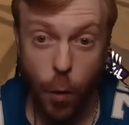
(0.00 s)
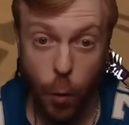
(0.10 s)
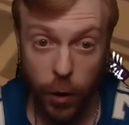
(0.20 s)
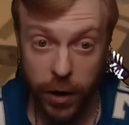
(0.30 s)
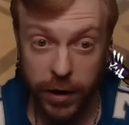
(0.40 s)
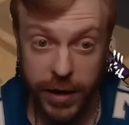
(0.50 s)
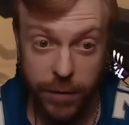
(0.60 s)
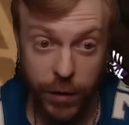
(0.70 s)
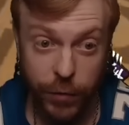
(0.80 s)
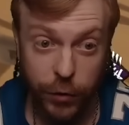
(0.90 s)
or
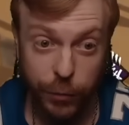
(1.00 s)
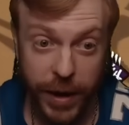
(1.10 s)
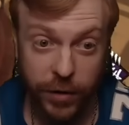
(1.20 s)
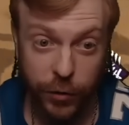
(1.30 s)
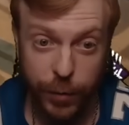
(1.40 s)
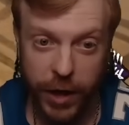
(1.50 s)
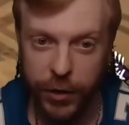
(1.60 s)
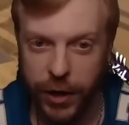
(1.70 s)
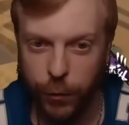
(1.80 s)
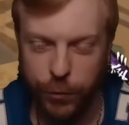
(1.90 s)
even if you just made it to this pallet and
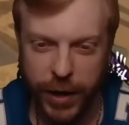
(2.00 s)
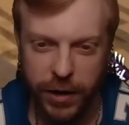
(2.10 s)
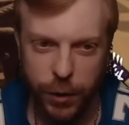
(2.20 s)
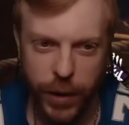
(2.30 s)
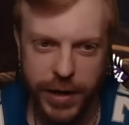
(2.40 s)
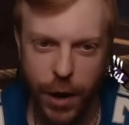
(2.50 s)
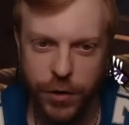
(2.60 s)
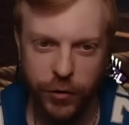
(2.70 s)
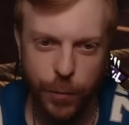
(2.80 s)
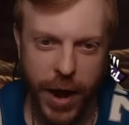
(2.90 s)
they didn't respect it and you went down,
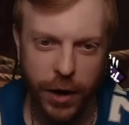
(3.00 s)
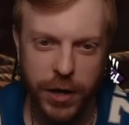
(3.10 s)
doesn't matter.